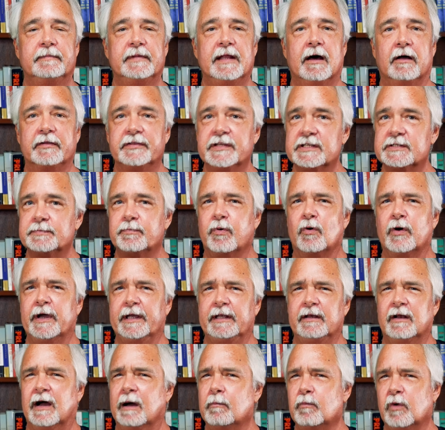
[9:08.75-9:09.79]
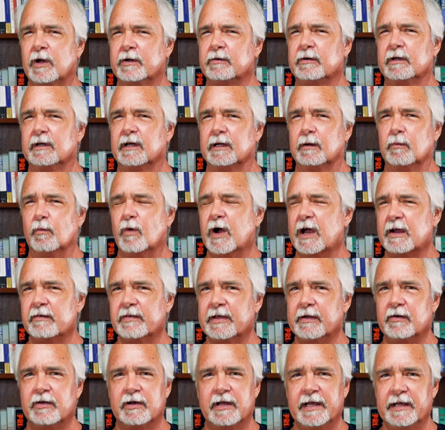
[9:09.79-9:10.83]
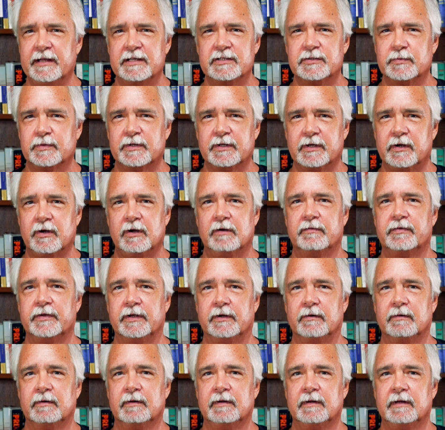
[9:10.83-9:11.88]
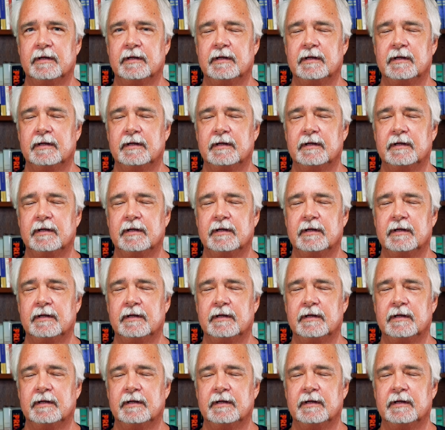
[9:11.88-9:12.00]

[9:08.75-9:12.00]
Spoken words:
Now, at this point, I'm wondering, why are they going to hit us with a curfew?